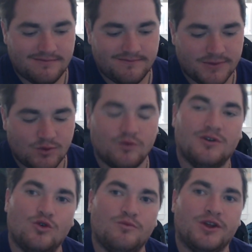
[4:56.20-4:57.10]
it
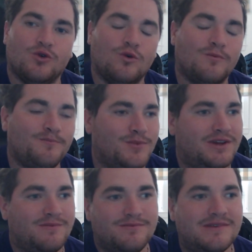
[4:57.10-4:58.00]
would be cool,
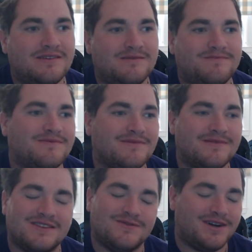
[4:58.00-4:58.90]
but then
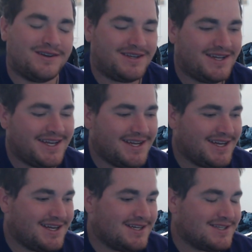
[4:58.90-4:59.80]
it's fine.
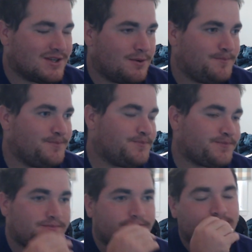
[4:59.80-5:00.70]
So
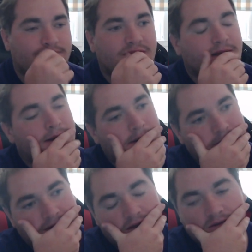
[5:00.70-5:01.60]

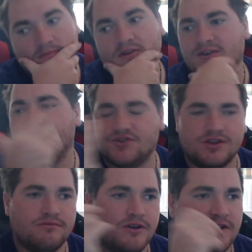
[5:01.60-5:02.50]
Eventually,
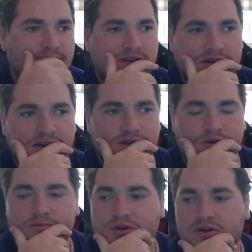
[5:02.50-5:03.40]
I'll get a
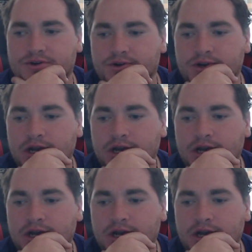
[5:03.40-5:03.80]
third monitor.